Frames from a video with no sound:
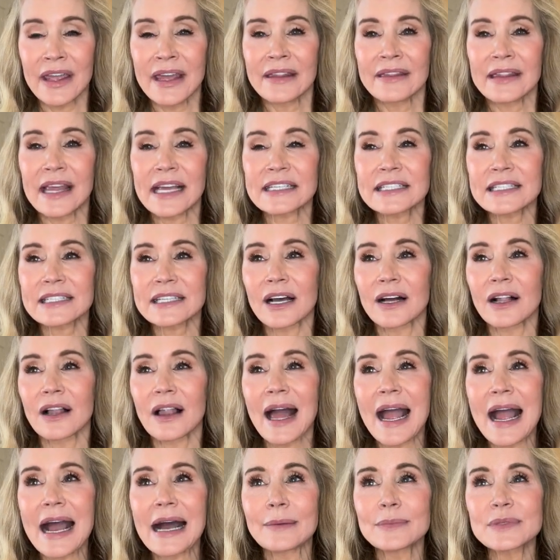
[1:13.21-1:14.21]
they sell
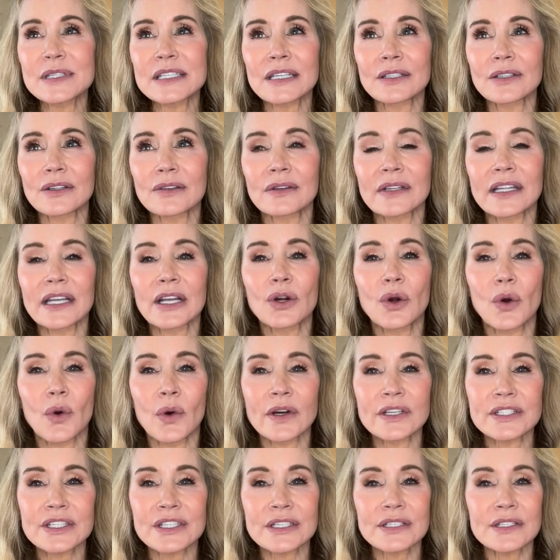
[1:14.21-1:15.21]
absolutely
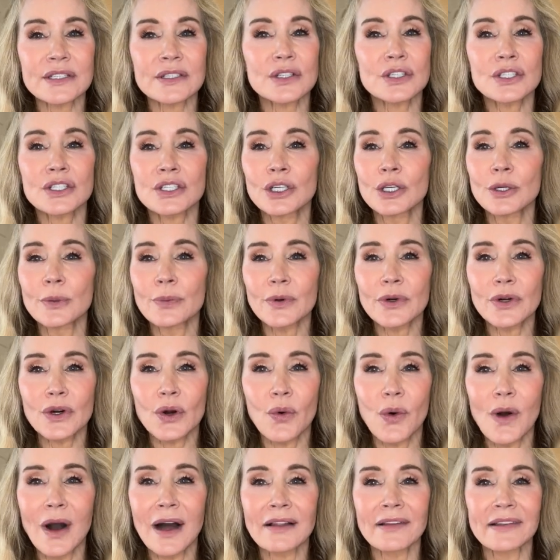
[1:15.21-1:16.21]
gorgeous, super
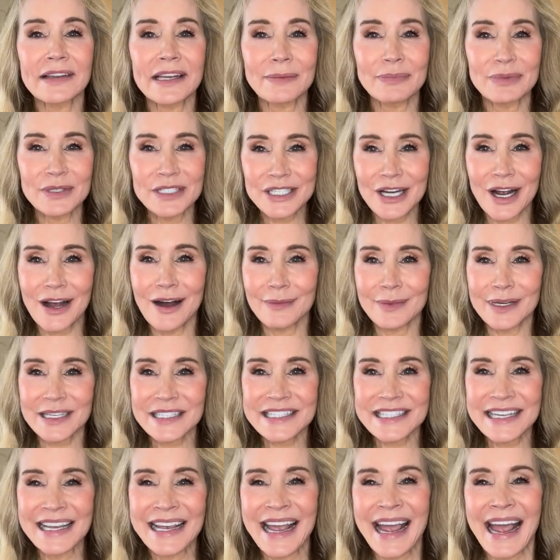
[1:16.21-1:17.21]
quality
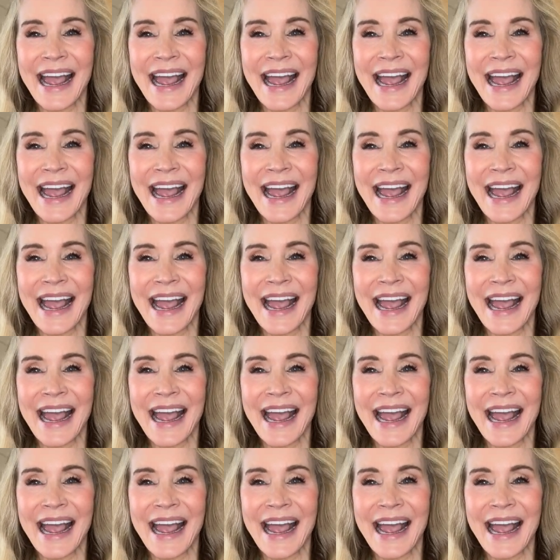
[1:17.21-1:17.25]
pajamas.